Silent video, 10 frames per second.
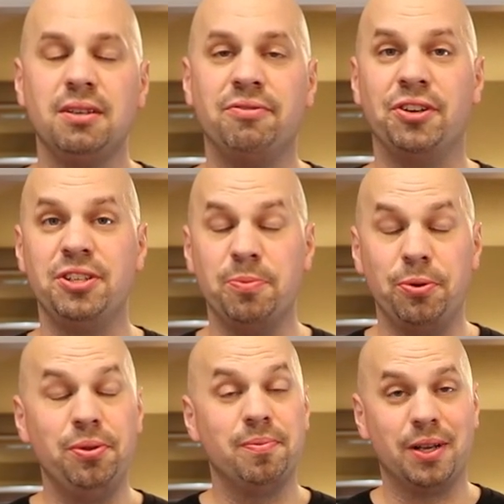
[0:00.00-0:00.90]
Very
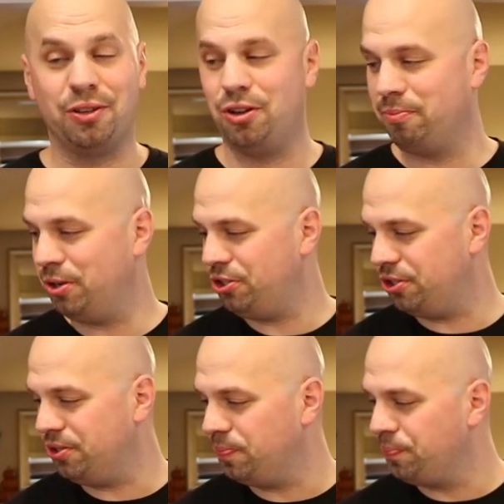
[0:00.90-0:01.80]
smooth, like a Long Branch
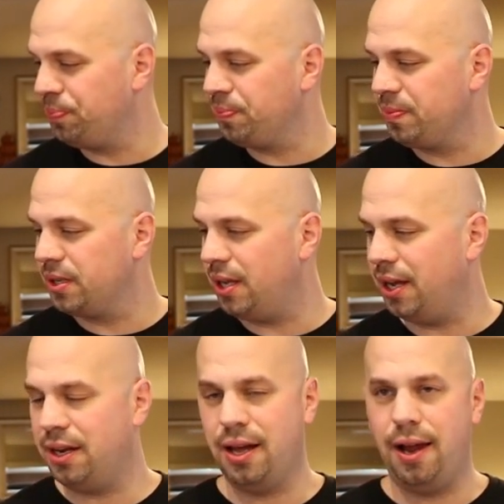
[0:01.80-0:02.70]
is,
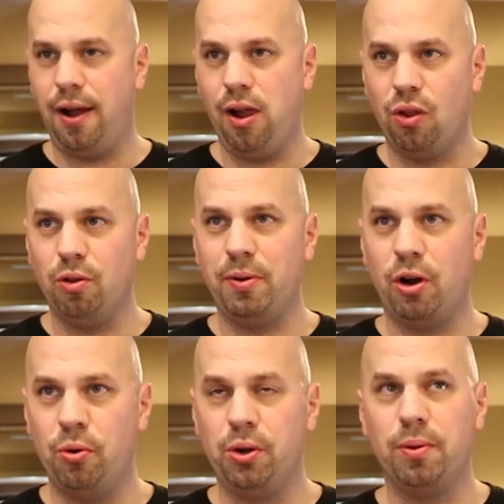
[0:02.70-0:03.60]
and uh, a little bit
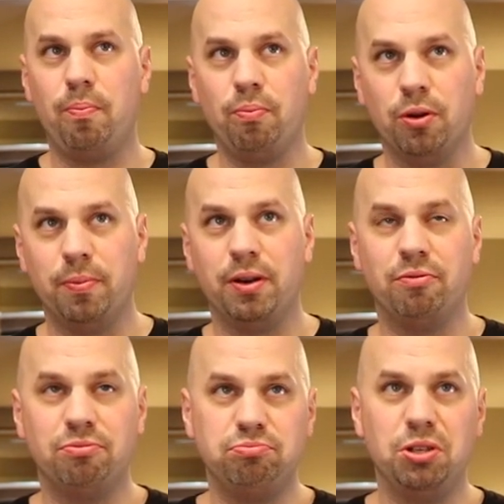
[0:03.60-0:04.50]
of oak, a little bit
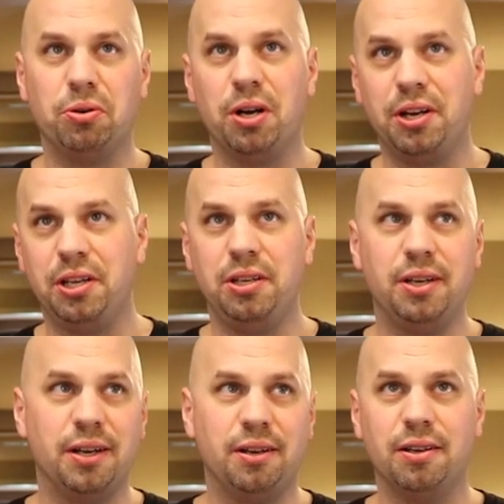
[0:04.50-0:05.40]
of, you know, honey,
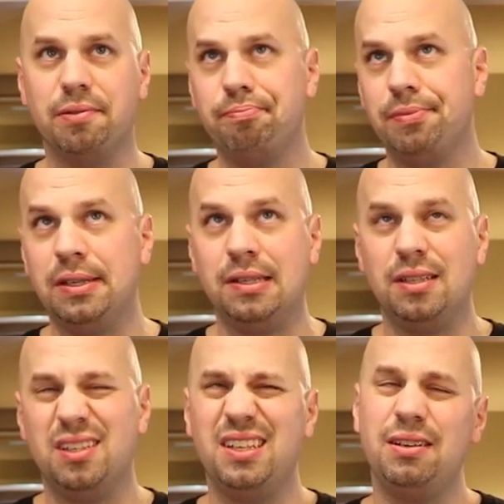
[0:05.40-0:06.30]
kind of
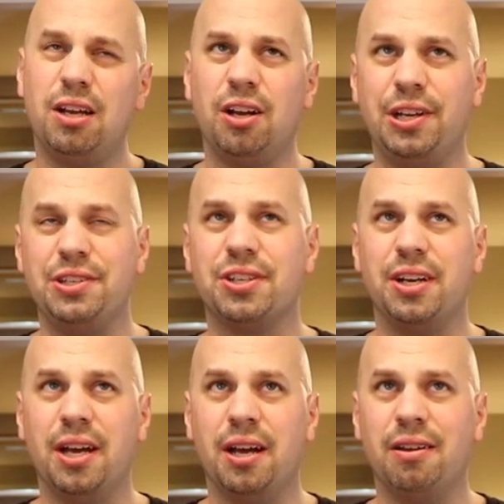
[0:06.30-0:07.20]
eh, not honey,
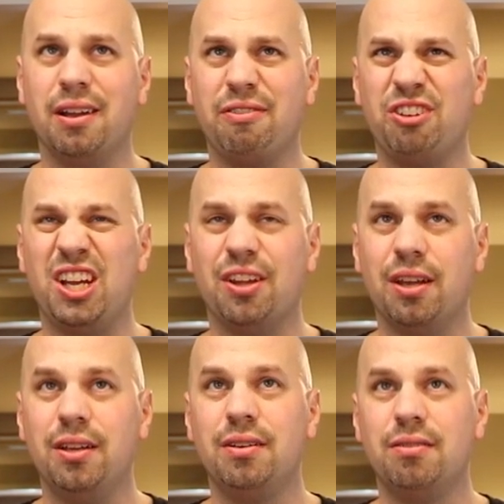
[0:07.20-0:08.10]
sorry, uh, like
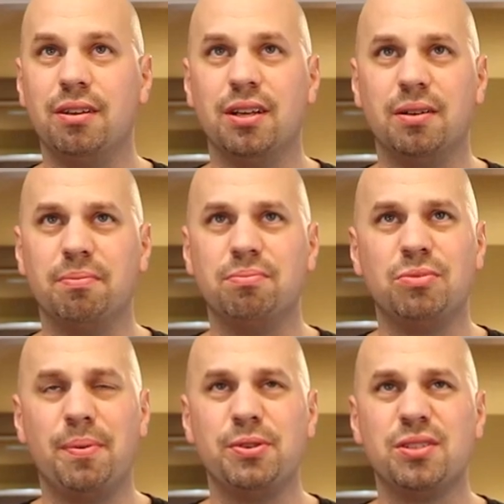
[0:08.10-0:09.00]
vanilla, um,
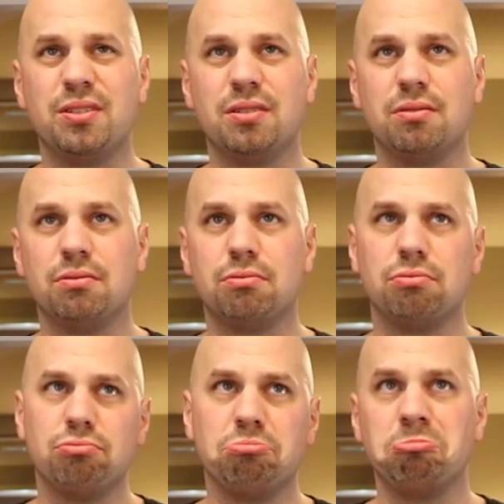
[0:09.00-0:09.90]
almost
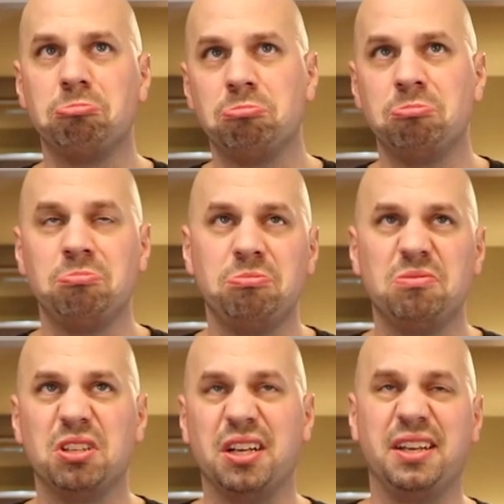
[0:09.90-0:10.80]

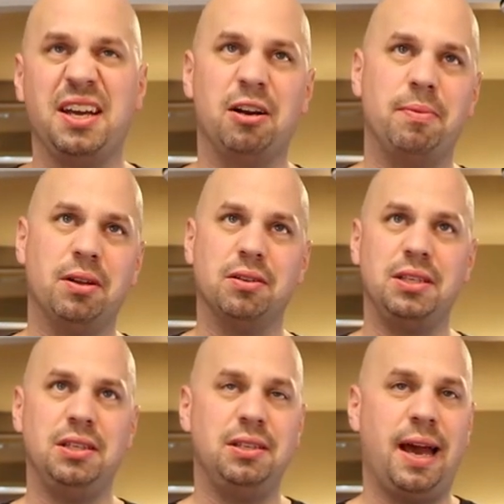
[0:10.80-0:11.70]
like a
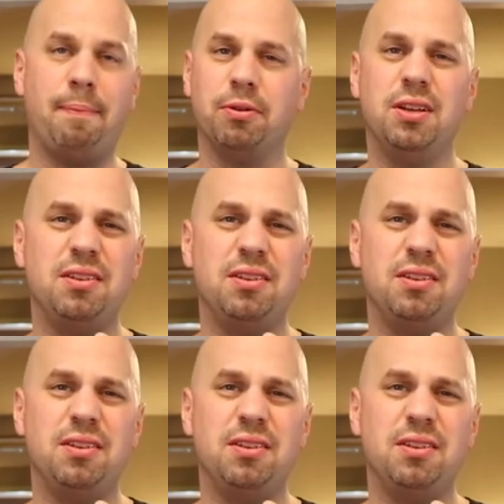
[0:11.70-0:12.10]
caramel-y apple.